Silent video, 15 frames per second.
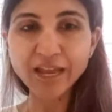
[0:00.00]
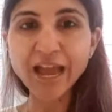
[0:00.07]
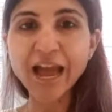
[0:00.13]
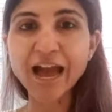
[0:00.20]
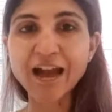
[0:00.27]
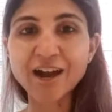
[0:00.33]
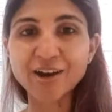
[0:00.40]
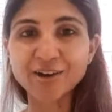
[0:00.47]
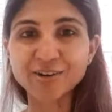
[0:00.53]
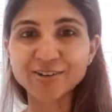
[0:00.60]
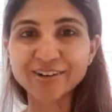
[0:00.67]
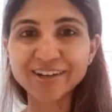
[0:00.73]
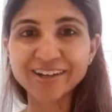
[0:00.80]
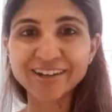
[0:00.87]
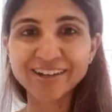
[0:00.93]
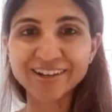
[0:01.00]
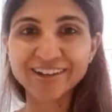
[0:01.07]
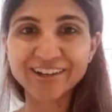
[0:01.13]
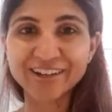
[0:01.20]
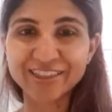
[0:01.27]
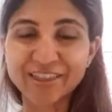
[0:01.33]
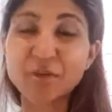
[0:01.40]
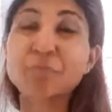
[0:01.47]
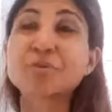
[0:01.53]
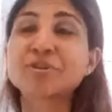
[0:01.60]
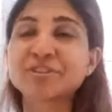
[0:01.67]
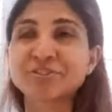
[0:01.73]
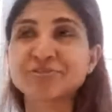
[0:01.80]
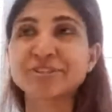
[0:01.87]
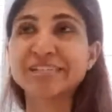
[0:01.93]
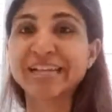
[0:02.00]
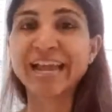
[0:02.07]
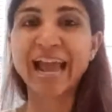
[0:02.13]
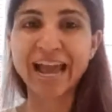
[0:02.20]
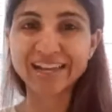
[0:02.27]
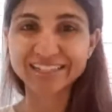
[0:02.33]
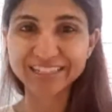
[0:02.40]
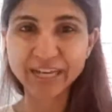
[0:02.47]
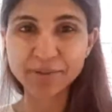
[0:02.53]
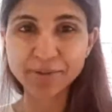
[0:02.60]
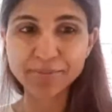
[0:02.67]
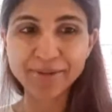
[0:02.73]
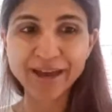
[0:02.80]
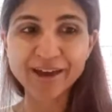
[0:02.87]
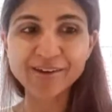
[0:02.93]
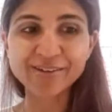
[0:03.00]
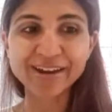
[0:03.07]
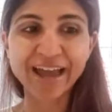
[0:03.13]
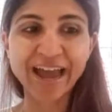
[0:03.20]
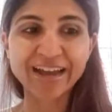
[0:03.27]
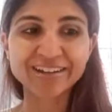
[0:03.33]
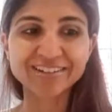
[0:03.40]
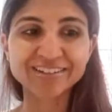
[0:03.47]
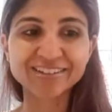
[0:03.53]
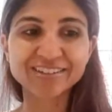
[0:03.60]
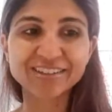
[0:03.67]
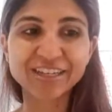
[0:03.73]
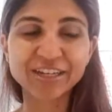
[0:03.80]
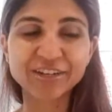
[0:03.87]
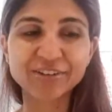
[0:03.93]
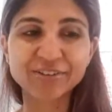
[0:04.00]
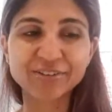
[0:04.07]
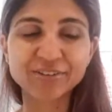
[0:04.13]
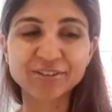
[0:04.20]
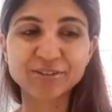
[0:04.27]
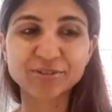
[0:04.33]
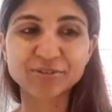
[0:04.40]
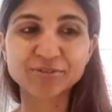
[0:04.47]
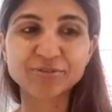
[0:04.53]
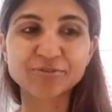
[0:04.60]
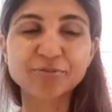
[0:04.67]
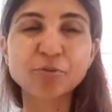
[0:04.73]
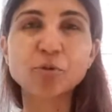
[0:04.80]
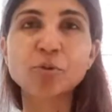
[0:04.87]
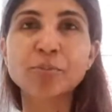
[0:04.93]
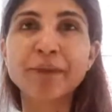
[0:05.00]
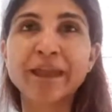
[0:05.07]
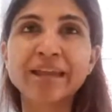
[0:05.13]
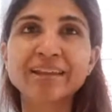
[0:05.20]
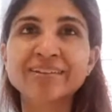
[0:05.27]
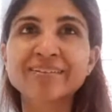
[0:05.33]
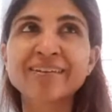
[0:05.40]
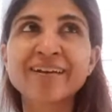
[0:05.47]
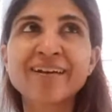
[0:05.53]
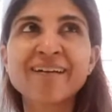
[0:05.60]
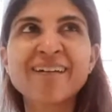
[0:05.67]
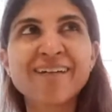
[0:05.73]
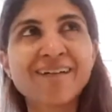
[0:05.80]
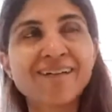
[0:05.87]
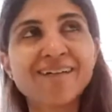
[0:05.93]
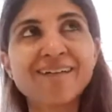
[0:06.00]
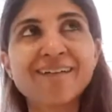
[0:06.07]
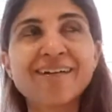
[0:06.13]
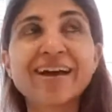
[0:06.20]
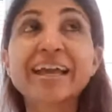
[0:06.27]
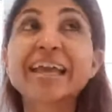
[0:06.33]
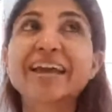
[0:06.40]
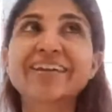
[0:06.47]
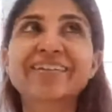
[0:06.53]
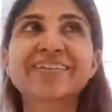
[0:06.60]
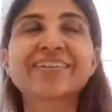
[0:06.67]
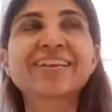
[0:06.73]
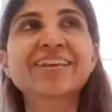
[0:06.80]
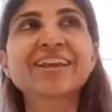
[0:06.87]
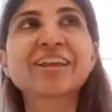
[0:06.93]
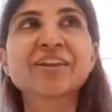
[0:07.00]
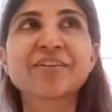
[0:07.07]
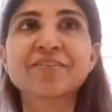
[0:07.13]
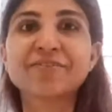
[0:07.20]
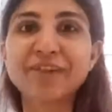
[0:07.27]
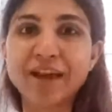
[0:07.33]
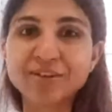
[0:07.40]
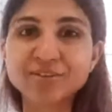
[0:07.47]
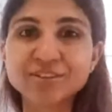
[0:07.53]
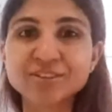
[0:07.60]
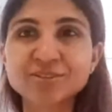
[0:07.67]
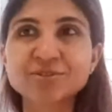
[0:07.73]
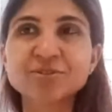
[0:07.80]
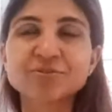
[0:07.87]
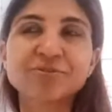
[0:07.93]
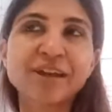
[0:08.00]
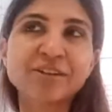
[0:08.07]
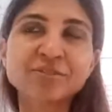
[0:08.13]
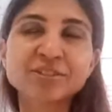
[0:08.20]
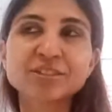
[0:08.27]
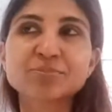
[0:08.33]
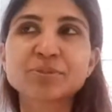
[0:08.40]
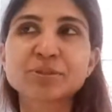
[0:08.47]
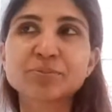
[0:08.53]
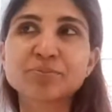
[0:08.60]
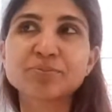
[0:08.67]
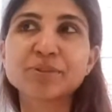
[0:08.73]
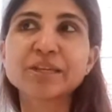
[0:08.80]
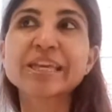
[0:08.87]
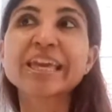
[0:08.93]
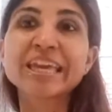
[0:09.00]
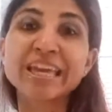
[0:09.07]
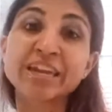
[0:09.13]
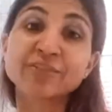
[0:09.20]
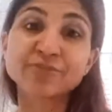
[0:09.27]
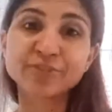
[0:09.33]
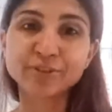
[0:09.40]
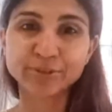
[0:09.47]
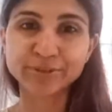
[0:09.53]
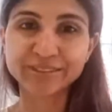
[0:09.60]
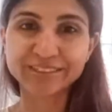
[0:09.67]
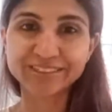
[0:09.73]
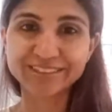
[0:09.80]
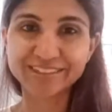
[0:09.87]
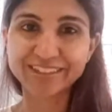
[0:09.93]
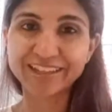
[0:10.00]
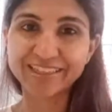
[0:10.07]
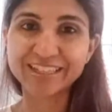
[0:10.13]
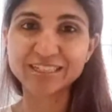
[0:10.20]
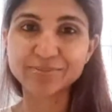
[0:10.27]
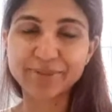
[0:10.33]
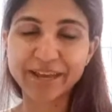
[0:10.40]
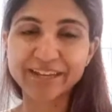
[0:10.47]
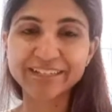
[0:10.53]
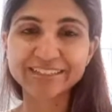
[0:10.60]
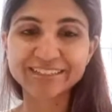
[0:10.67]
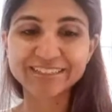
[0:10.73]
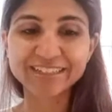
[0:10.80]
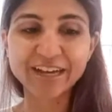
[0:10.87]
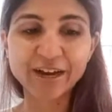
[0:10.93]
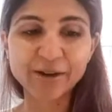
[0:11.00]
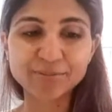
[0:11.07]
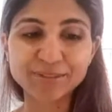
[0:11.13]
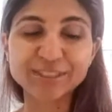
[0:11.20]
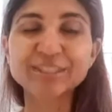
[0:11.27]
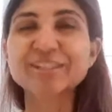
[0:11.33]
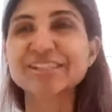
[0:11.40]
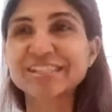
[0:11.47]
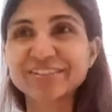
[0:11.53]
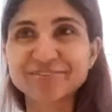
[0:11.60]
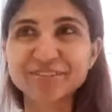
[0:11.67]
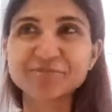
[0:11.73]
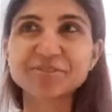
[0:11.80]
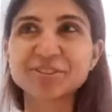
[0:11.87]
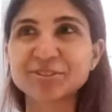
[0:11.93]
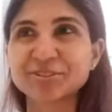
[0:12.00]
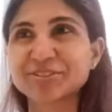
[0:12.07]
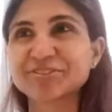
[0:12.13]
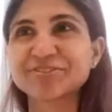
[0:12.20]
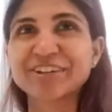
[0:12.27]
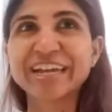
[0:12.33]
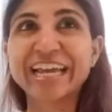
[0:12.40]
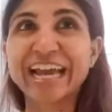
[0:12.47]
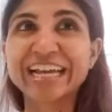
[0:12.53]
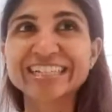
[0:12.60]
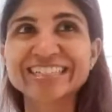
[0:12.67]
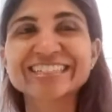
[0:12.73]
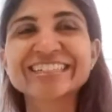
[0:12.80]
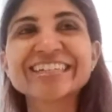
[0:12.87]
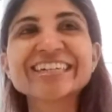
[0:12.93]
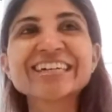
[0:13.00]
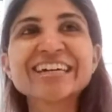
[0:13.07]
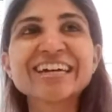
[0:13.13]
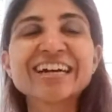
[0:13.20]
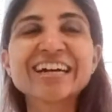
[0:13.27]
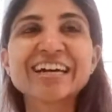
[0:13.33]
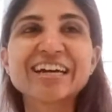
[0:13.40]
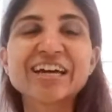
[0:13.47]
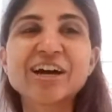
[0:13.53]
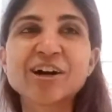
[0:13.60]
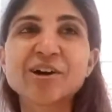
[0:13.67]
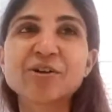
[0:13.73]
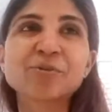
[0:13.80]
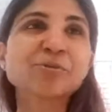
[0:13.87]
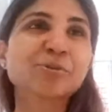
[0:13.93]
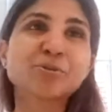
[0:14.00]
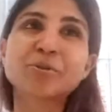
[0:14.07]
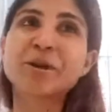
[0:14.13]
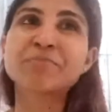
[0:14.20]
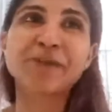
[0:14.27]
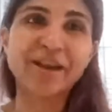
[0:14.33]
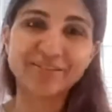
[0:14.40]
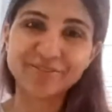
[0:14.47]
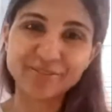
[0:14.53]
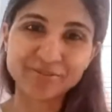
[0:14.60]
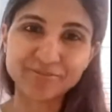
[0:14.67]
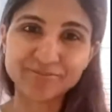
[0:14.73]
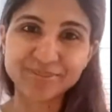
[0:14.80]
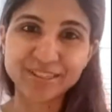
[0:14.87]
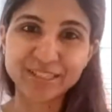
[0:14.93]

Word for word: how Uh, therapeutic reading has come about, and you know the sort of four main, I guess, you know founders or not founders but key influences in this space, um, starting from sort of I guess uh, all the way back from